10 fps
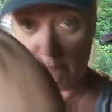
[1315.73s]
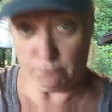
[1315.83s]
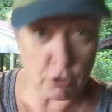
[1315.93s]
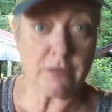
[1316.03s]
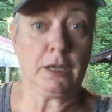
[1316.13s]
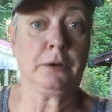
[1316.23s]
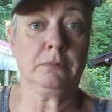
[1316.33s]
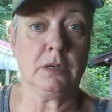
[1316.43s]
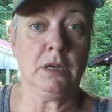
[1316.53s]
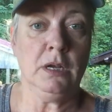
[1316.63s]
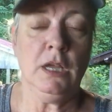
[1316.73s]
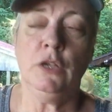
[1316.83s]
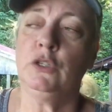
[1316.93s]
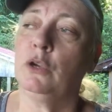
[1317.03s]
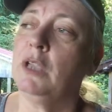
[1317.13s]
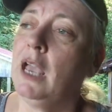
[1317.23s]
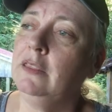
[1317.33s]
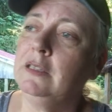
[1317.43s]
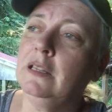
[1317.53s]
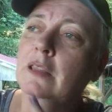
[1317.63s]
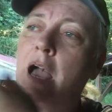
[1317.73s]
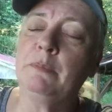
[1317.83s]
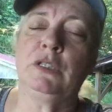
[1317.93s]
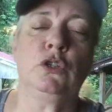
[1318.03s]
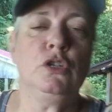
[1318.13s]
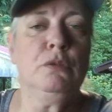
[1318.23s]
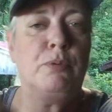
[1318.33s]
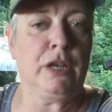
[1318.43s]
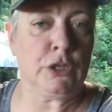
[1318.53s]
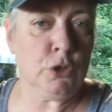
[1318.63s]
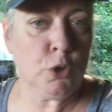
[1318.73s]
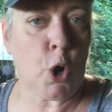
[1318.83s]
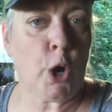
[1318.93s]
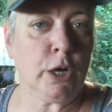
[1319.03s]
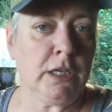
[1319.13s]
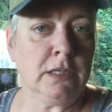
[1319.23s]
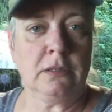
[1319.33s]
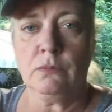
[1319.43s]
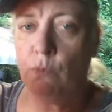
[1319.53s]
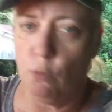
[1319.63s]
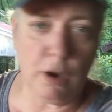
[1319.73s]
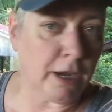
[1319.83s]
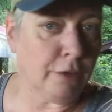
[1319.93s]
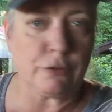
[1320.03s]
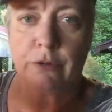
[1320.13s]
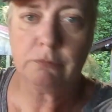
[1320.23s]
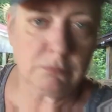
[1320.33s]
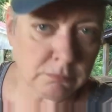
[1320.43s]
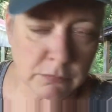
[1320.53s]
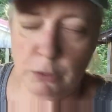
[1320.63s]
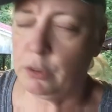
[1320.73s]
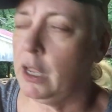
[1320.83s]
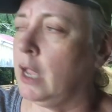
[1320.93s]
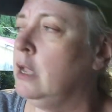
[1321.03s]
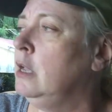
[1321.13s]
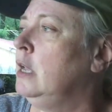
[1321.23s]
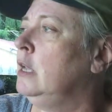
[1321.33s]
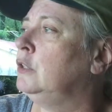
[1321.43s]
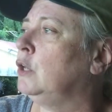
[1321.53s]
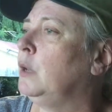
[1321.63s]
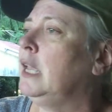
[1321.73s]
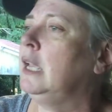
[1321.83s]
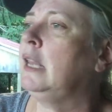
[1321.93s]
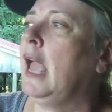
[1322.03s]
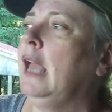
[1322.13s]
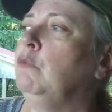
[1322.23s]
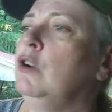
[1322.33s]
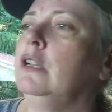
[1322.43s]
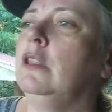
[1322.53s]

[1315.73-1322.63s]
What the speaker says: right there. So you had this allotment so you could plant your garden, whatever, okay? So he had one